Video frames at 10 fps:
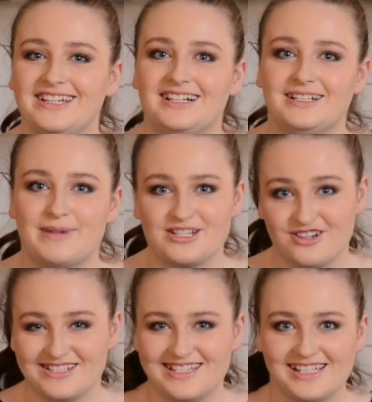here my
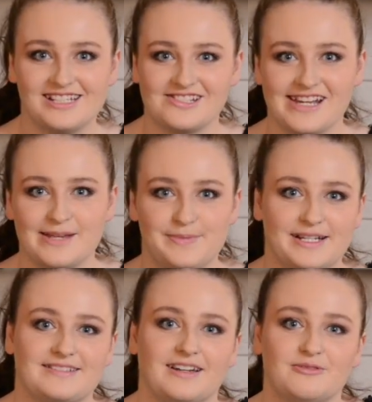trusty KitchenAid
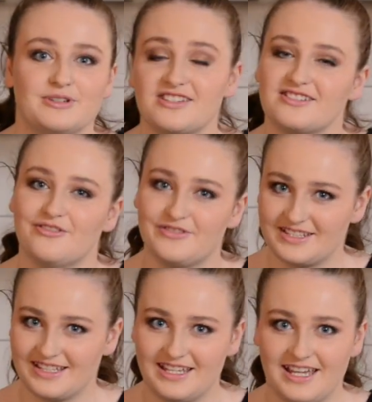mixer, which is
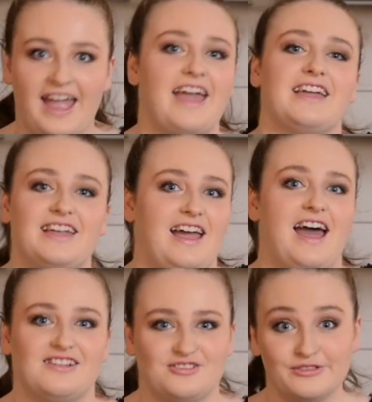obviously a
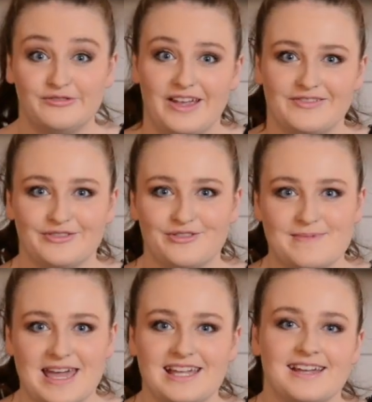household favourite for
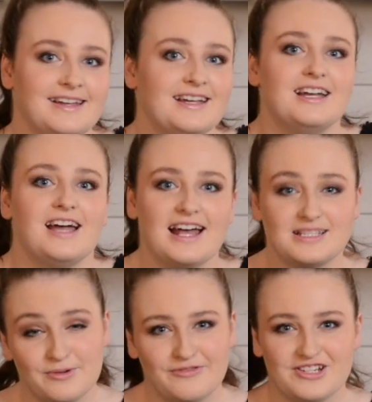me. As
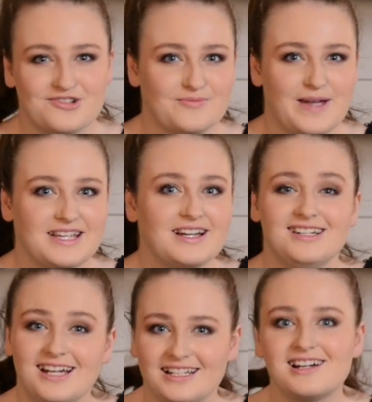a professional baker,
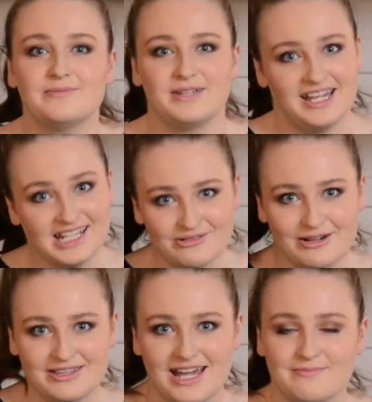I can't be anywhere
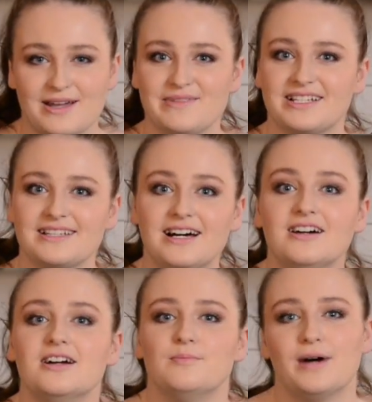without my mixer,
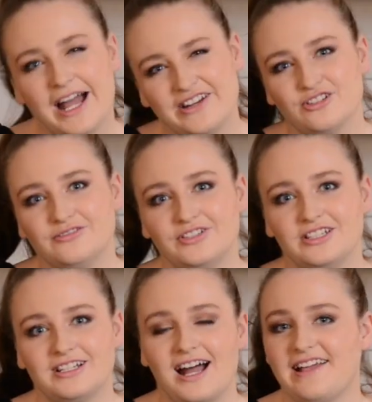but I know for
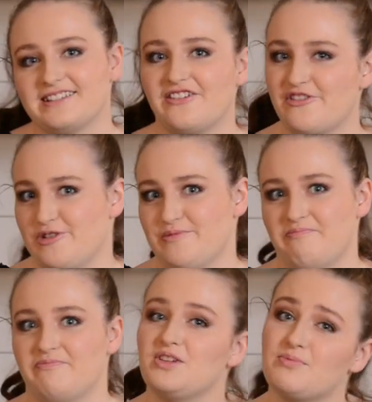you guys at home, you